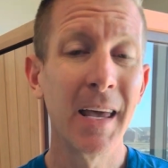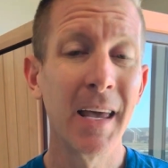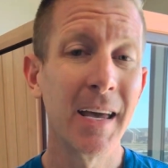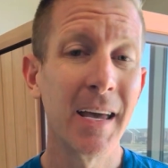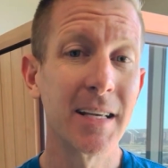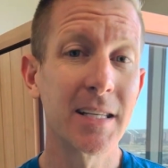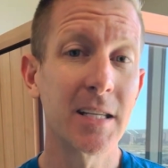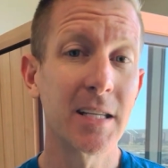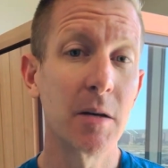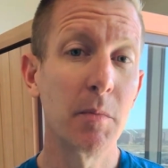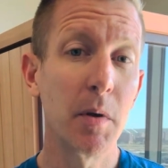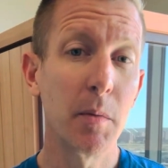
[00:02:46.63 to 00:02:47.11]

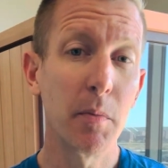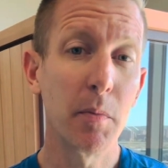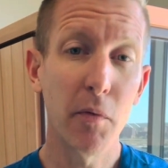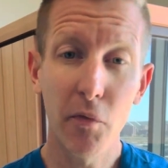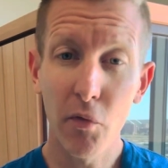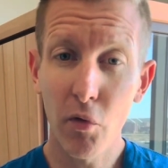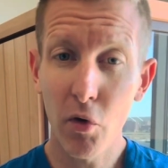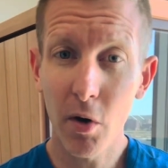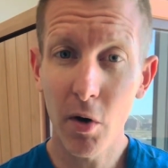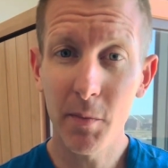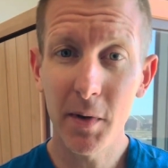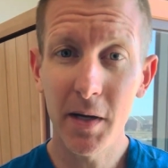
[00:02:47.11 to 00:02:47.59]
Is it going to be
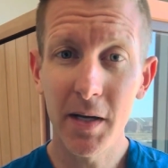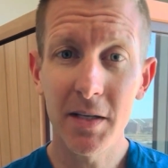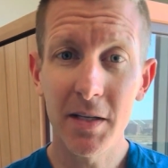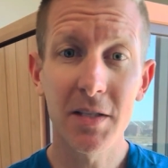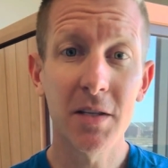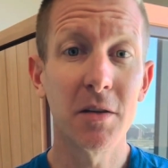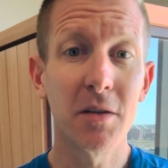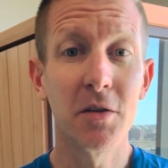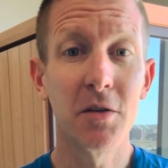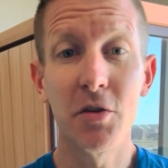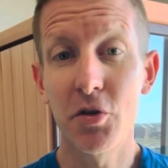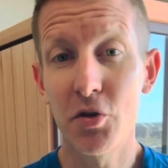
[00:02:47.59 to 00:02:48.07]

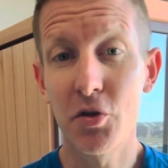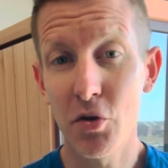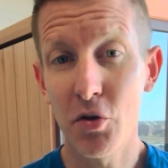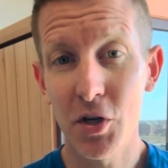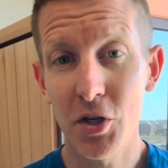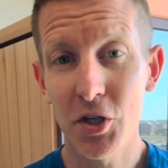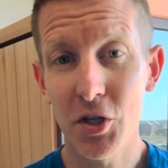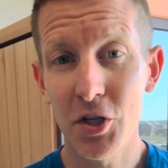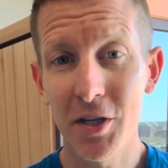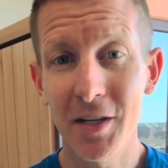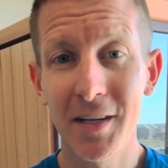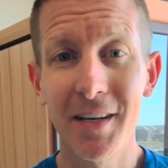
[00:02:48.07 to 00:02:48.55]
performance,
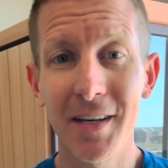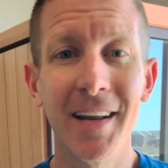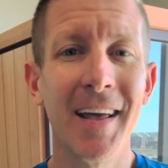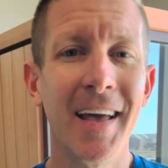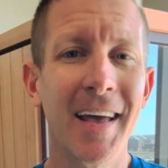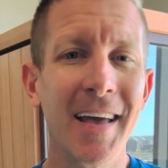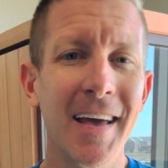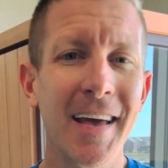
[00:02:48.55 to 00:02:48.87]
nutrition?